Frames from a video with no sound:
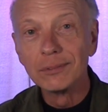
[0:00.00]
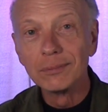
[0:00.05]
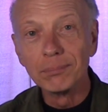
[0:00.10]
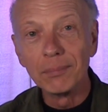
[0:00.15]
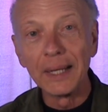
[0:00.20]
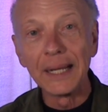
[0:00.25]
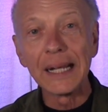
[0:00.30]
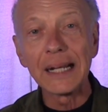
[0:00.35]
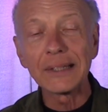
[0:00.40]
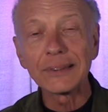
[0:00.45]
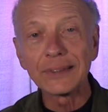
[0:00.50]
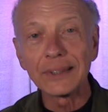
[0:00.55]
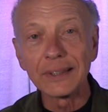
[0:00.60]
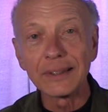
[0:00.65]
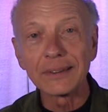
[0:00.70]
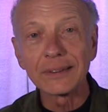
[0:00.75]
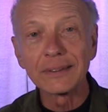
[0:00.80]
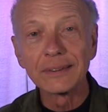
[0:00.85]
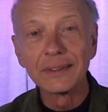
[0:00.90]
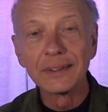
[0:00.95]
May
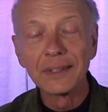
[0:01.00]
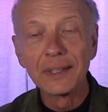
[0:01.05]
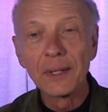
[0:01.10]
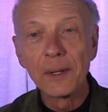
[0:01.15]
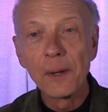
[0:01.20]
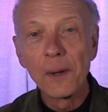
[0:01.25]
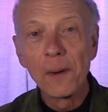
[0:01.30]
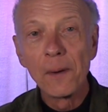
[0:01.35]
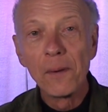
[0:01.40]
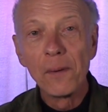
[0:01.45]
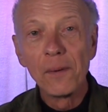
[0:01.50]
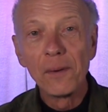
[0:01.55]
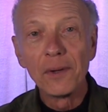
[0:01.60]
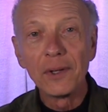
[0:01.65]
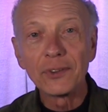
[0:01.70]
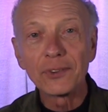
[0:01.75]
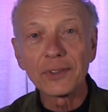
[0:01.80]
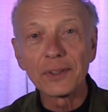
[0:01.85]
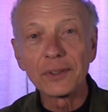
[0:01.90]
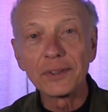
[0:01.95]
18th.
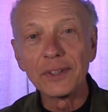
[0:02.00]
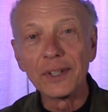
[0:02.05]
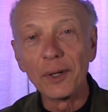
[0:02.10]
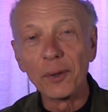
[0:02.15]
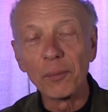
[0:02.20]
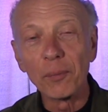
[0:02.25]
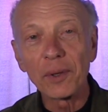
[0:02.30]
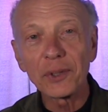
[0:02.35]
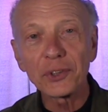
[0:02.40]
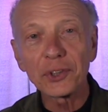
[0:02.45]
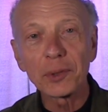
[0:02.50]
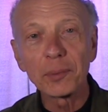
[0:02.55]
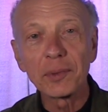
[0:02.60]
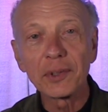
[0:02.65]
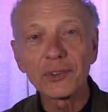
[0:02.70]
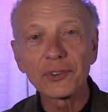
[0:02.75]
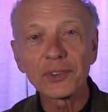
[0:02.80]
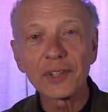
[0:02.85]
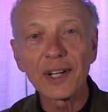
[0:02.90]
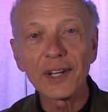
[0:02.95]
They said, why don't you come in
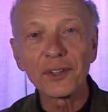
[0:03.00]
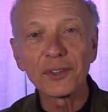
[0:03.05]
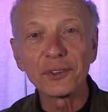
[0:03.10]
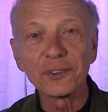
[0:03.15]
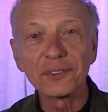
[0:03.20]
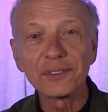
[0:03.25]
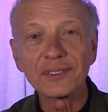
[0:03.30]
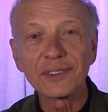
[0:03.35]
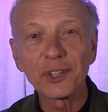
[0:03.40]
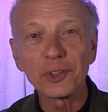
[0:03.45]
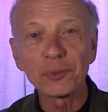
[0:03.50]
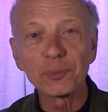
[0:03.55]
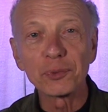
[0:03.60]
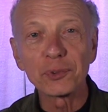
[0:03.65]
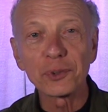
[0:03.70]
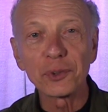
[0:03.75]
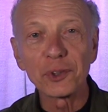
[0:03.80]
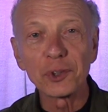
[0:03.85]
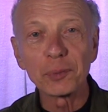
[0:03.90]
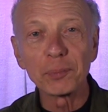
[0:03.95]
and sit down and tell some
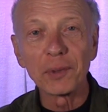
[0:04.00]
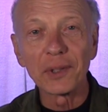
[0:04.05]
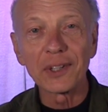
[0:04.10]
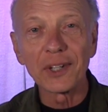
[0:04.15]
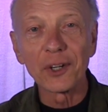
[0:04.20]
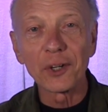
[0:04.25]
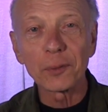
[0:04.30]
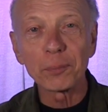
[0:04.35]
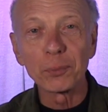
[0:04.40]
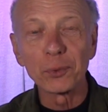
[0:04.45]
stories about Garth